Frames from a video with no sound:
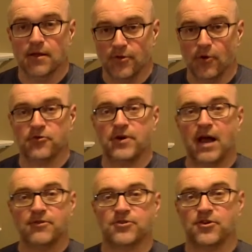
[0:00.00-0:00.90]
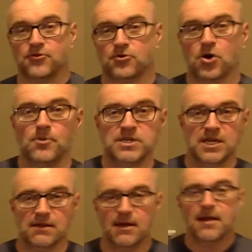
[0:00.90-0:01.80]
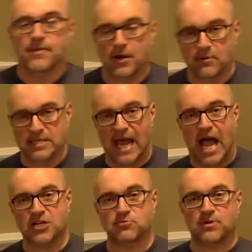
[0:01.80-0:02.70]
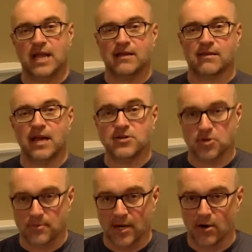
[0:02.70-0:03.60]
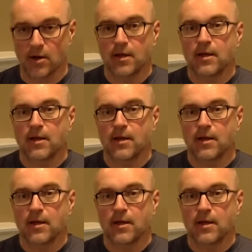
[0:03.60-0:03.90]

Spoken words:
Those are now the sister chromatids that are attached with that centromere